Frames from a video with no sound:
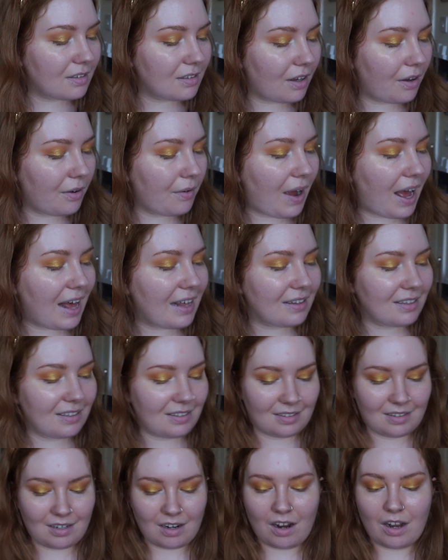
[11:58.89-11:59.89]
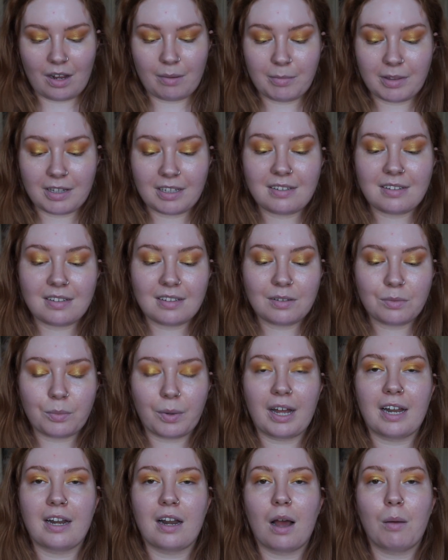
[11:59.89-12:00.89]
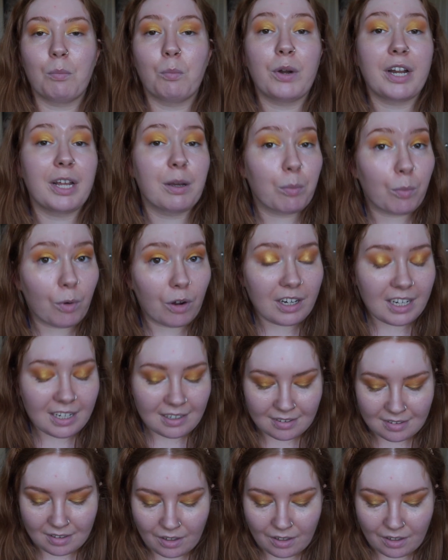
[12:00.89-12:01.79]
So at this time, this is when William Wallace